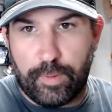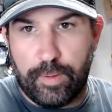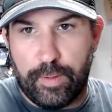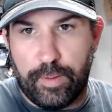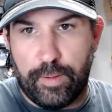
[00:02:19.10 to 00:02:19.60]

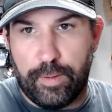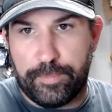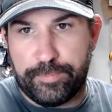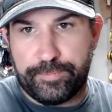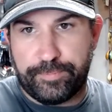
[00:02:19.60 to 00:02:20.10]

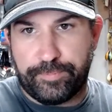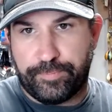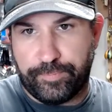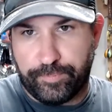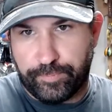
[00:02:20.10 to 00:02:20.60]
Um,
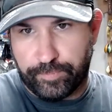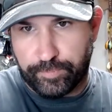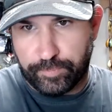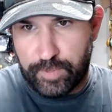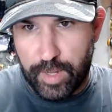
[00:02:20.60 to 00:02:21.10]

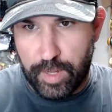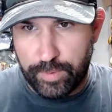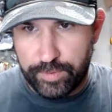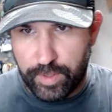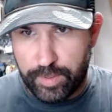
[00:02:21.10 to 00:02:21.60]
Kyle,
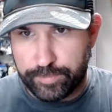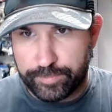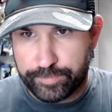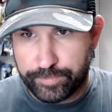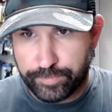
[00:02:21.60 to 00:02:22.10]
what's up?
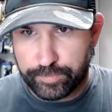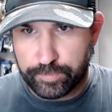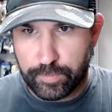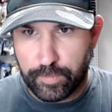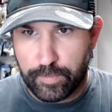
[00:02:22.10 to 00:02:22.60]

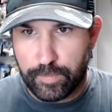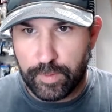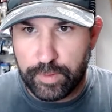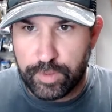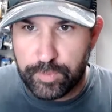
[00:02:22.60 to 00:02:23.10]

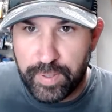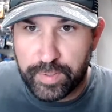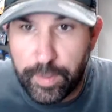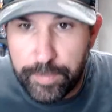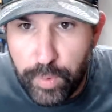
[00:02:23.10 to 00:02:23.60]
Just picked
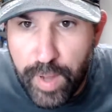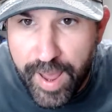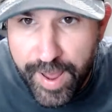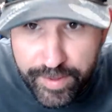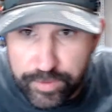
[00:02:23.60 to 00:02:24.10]
up new
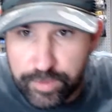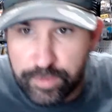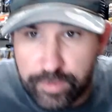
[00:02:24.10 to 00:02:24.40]
hats.